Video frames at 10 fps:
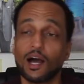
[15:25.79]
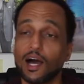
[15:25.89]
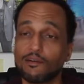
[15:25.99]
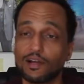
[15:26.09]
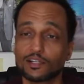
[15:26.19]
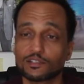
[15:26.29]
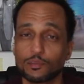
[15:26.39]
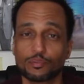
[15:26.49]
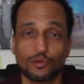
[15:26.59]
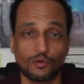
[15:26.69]
I've actually
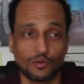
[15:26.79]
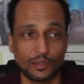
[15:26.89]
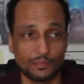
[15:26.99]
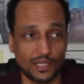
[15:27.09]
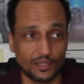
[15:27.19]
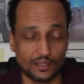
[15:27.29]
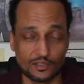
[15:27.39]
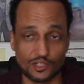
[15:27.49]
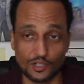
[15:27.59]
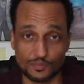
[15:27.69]
programmed that
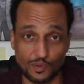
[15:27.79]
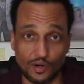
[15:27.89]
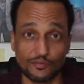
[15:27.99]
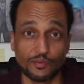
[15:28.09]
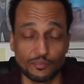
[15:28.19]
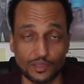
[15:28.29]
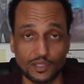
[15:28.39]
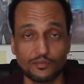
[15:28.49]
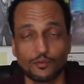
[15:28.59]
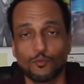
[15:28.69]
touch bar for
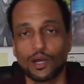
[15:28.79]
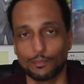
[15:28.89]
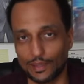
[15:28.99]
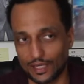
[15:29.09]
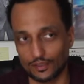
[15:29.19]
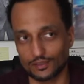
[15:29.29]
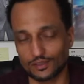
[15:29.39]
me for white balance,